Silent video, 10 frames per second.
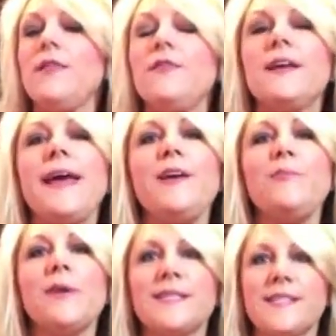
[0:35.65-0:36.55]
the cake
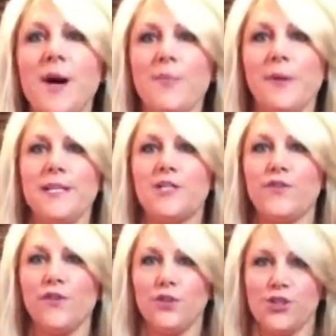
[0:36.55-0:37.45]
mix companies
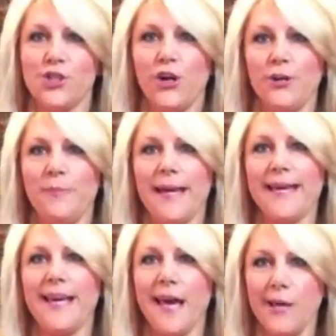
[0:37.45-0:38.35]
first started
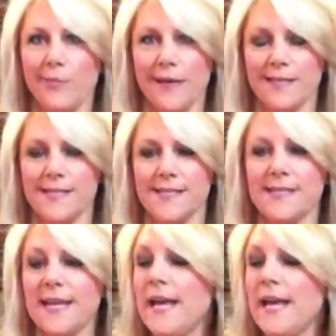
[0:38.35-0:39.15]
making cake mixes,